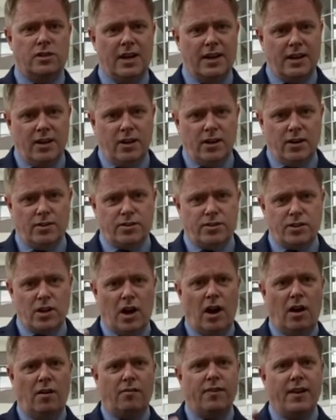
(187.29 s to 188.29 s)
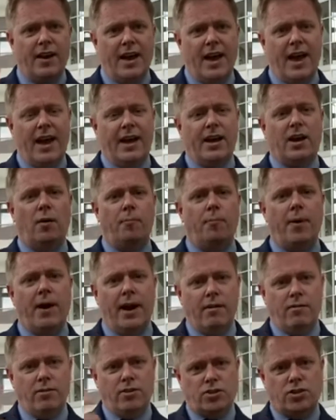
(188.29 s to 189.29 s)
and our staff and our
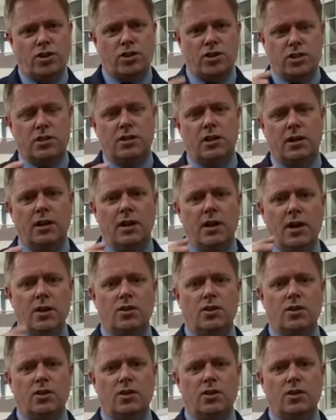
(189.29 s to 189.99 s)
parents, just to